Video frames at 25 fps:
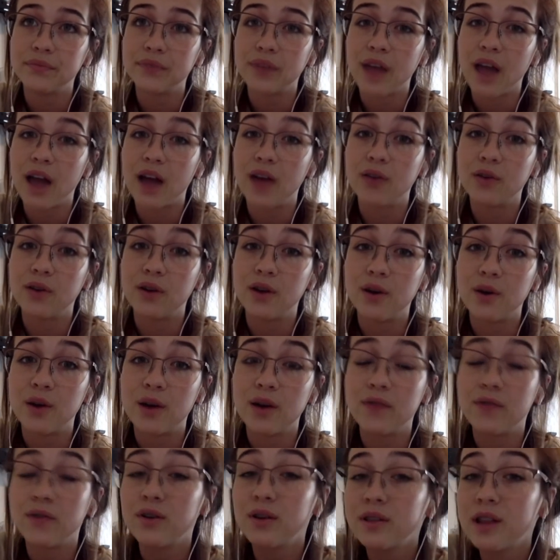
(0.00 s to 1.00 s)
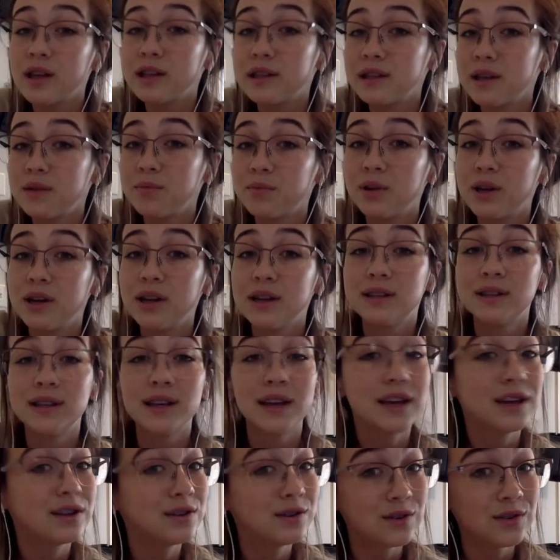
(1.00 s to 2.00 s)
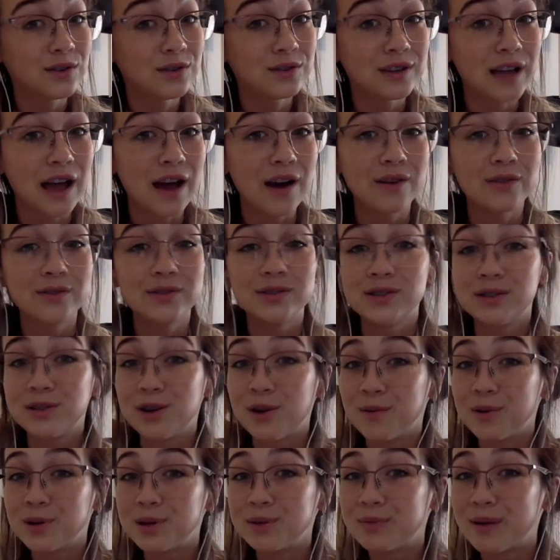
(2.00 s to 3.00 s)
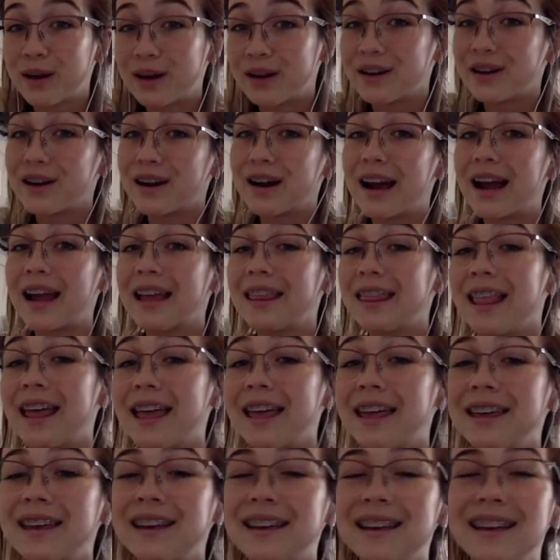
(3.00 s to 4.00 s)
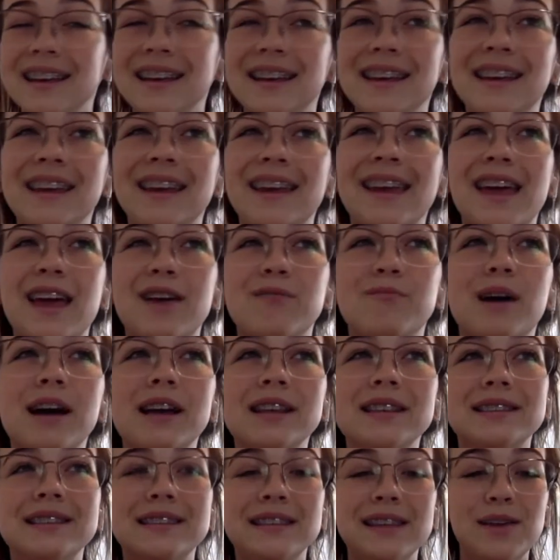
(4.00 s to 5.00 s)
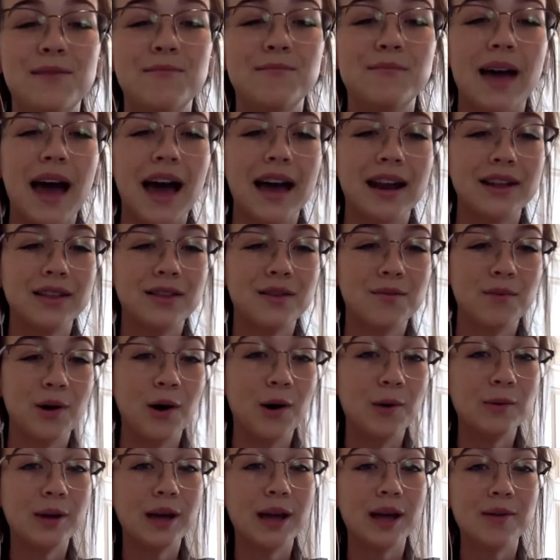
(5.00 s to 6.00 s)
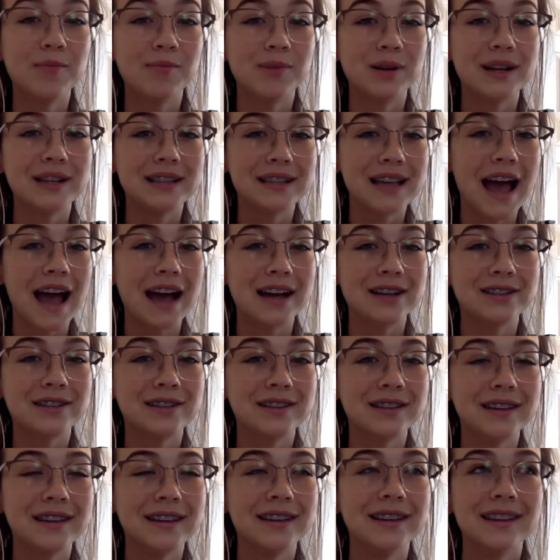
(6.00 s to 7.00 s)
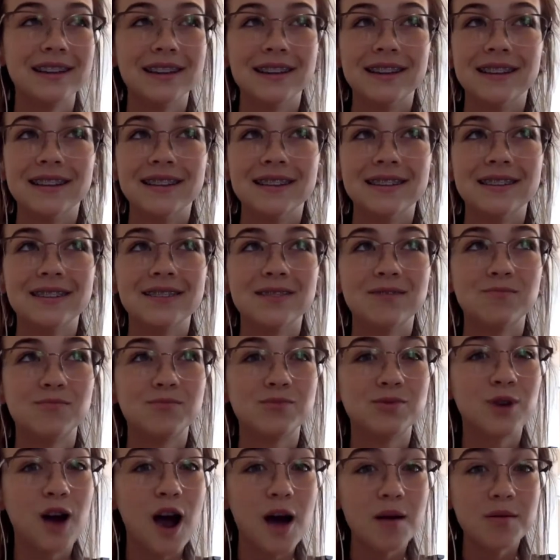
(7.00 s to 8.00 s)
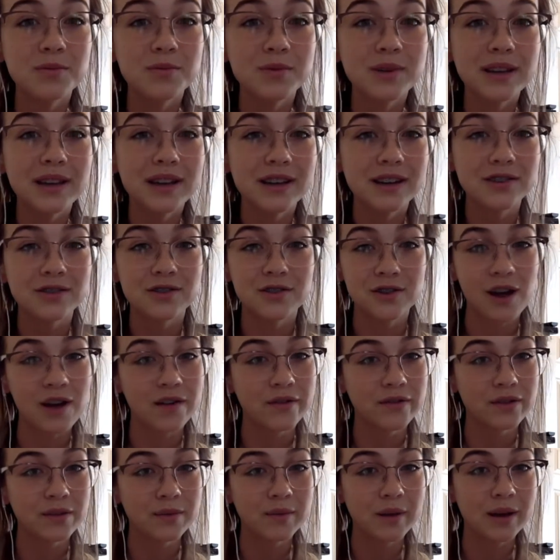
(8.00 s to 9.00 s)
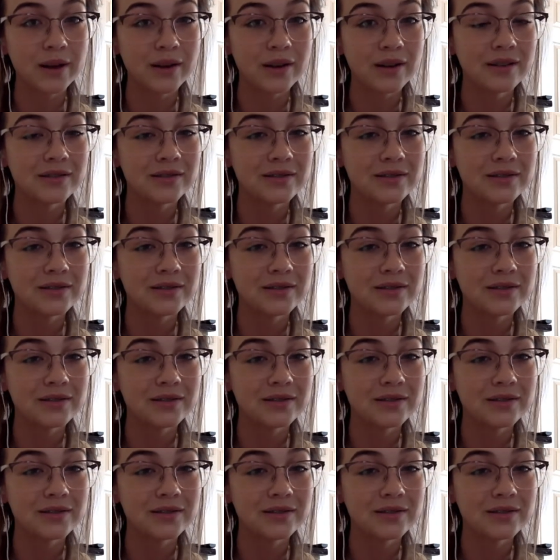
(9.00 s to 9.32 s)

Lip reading: I don't know. If you're in that same place, it turns out so much better. And like, it might seem bad at the moment, but it's actually probably going to turn out for the better.